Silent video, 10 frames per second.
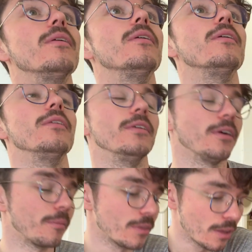action.
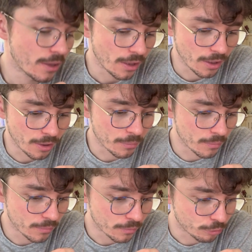Yeah.
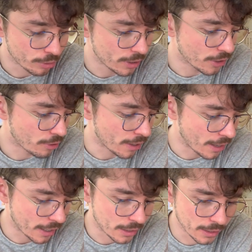Really great, I
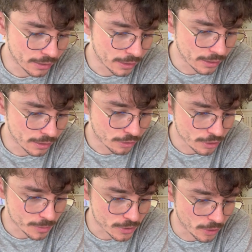cleared the
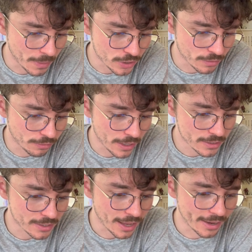Christmas Toymation
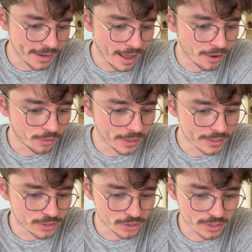Fest, and now
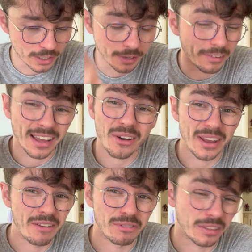it's just clearing out
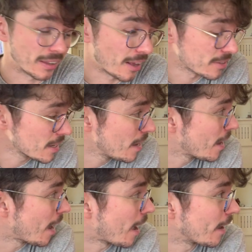everything else.
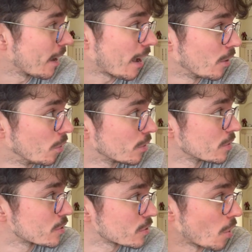I ordered
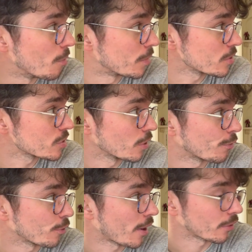so much stuff
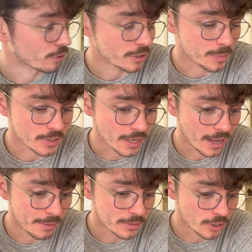around Christmas
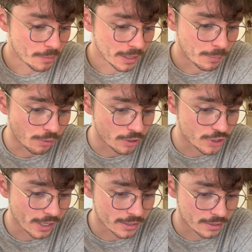time, so many
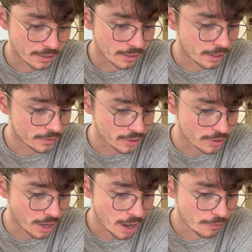projects that are just
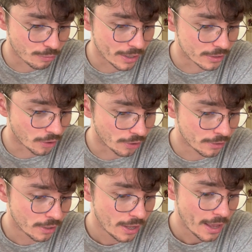halfway
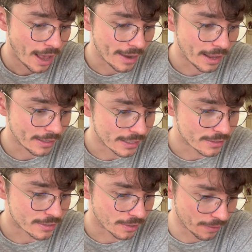done, and I need
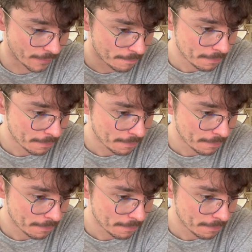to